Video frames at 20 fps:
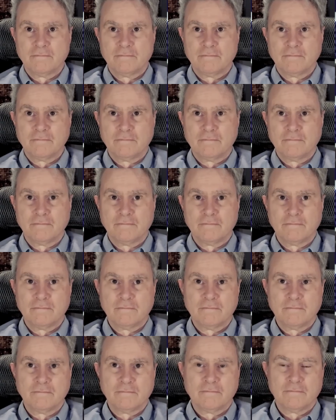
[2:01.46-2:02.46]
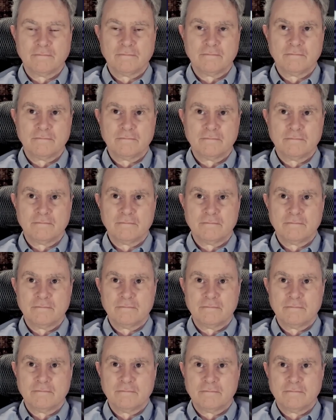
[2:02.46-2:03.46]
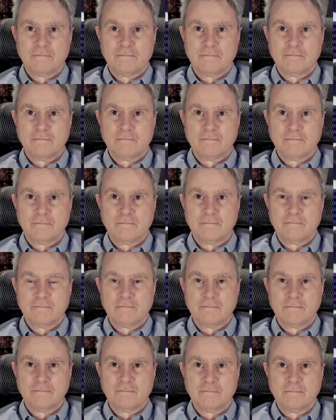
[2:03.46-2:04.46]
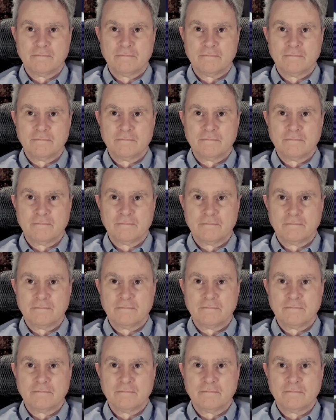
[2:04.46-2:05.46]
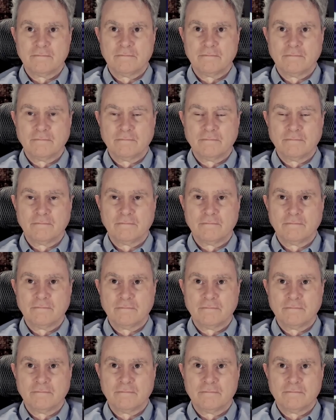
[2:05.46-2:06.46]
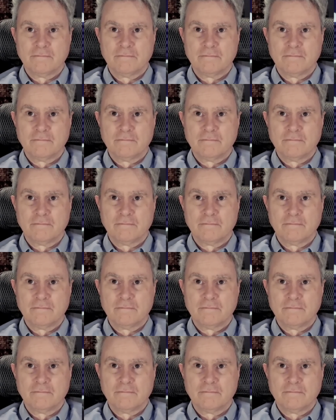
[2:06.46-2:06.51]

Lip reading: (silent)